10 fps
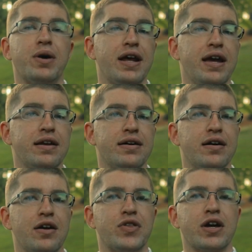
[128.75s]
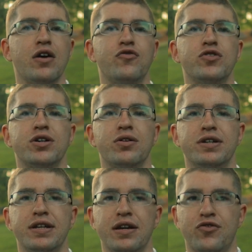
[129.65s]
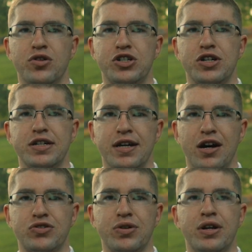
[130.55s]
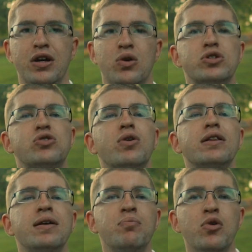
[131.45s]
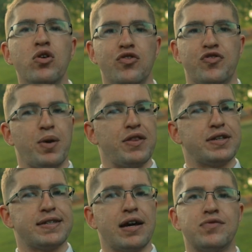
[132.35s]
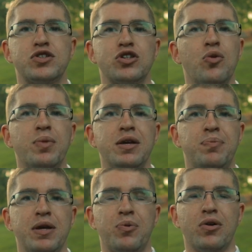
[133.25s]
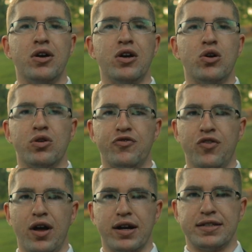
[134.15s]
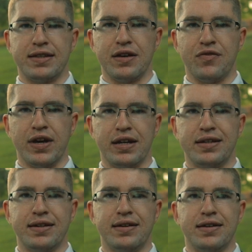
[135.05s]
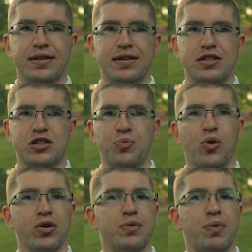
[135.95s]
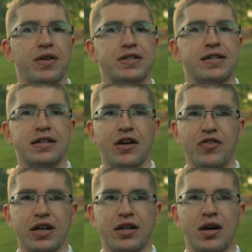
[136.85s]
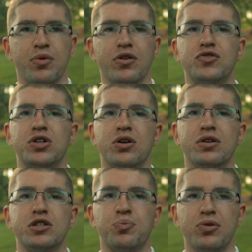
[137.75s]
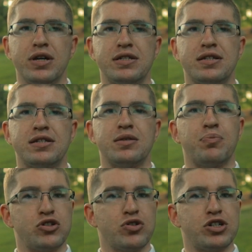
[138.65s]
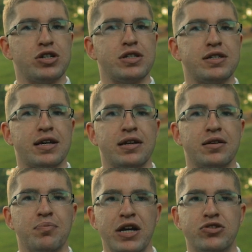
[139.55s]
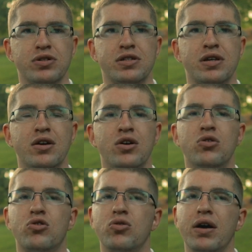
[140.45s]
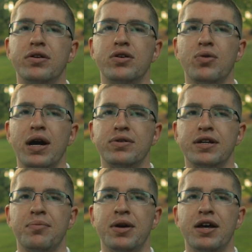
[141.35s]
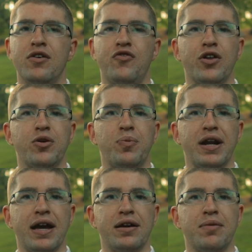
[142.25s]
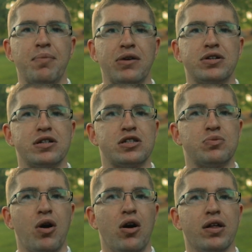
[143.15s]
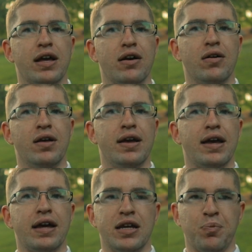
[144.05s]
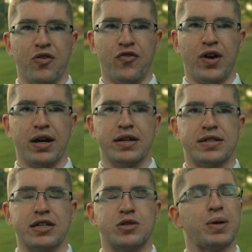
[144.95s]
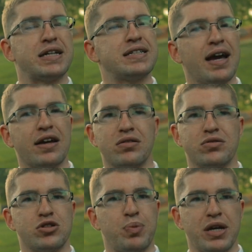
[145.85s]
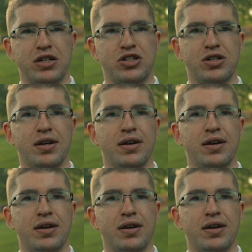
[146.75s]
Barrera of the Confraternity of Christian Doctrine was greatly moved by the sight of so many people who had flocked to the event. Supported by the significant number of Turin's priests, patricians, and matrons who crowded around him, Father Barrera mounted a small hill and improvised a spectacular speech.